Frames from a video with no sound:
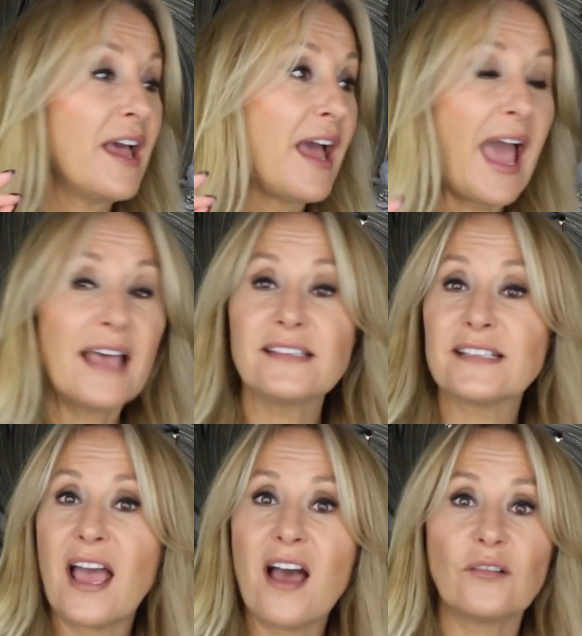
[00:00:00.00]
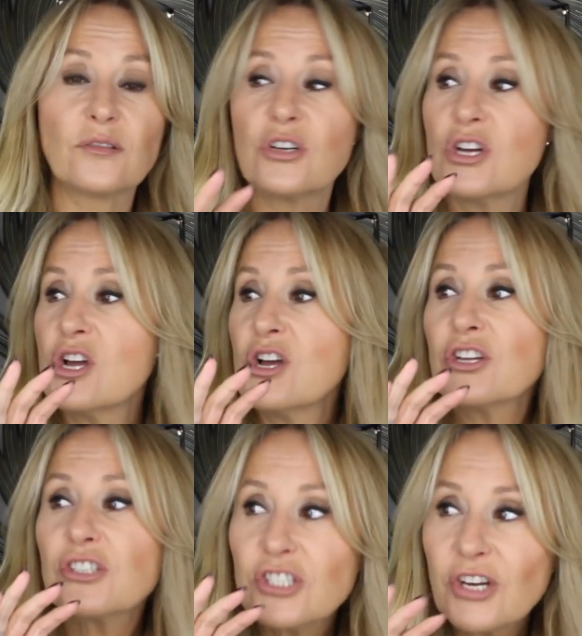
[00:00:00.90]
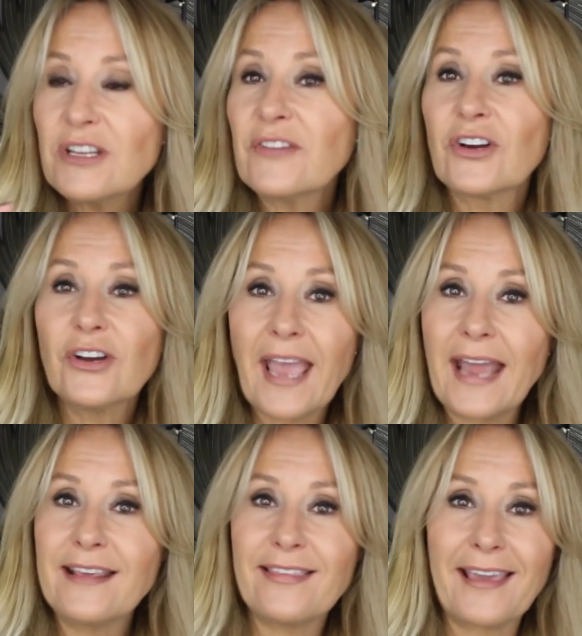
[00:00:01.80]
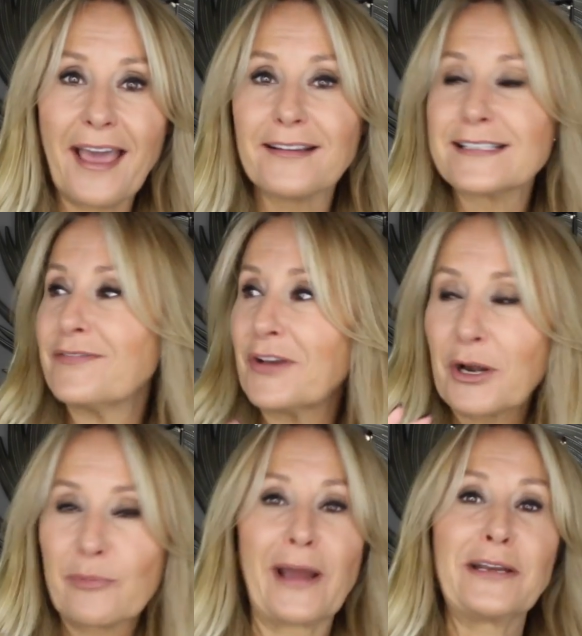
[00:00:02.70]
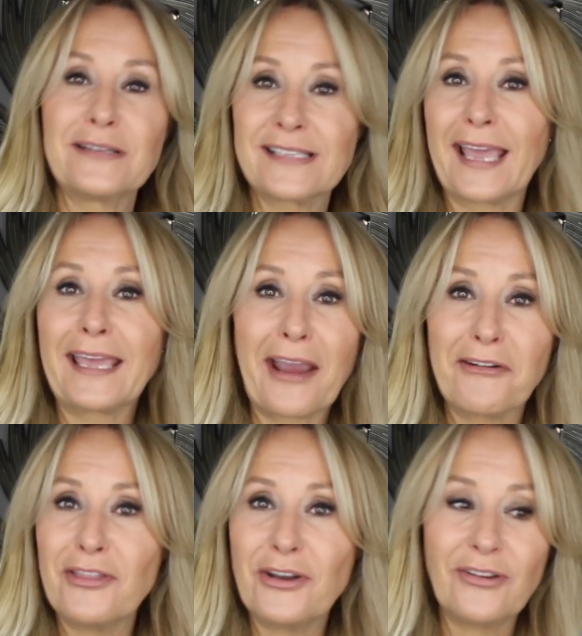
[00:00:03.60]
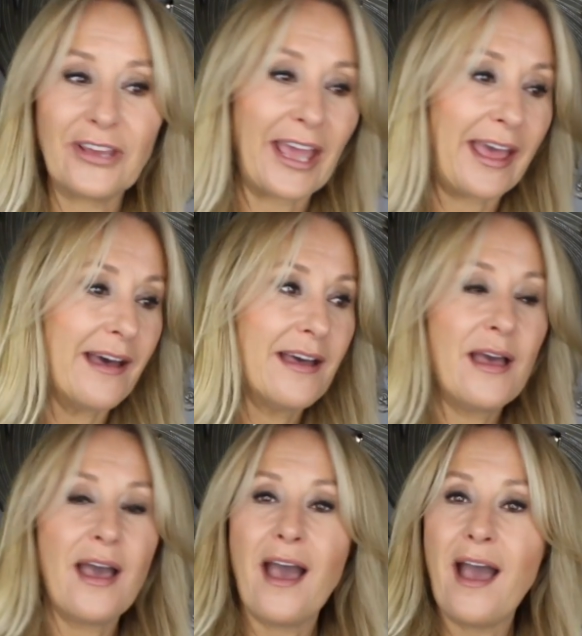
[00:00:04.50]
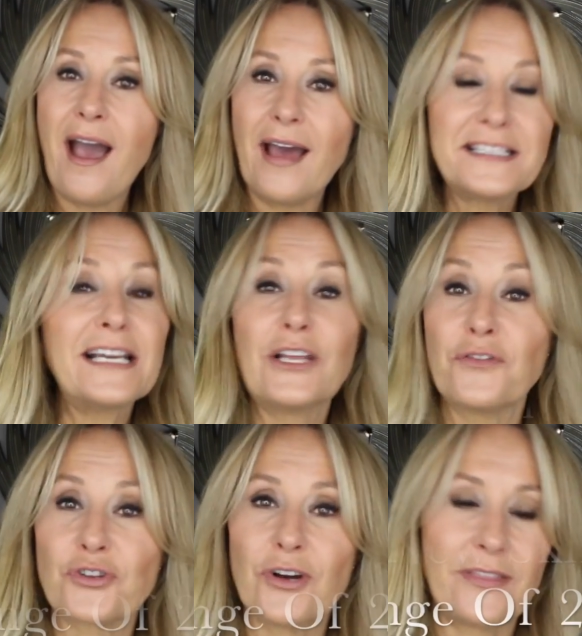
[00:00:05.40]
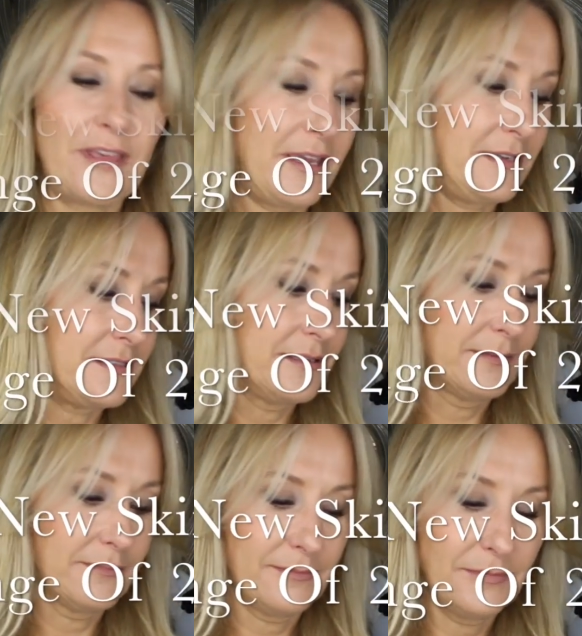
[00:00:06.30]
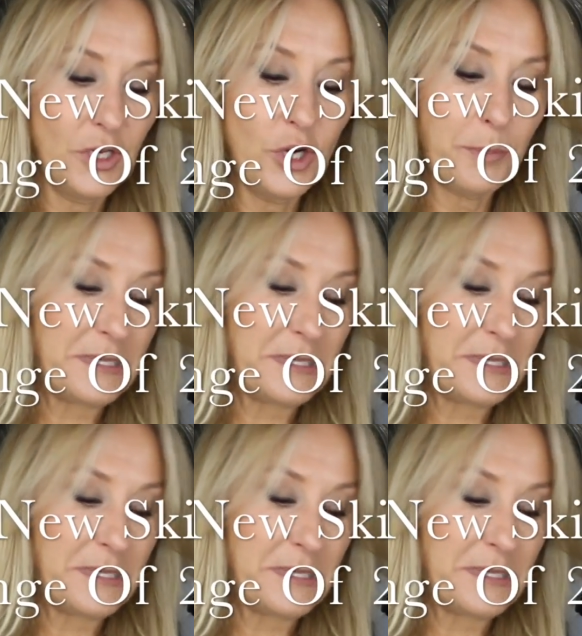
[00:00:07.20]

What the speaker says: Hands down, don't even look at anything else if you're going to buy new skincare in the new year until you've tried these. You'll not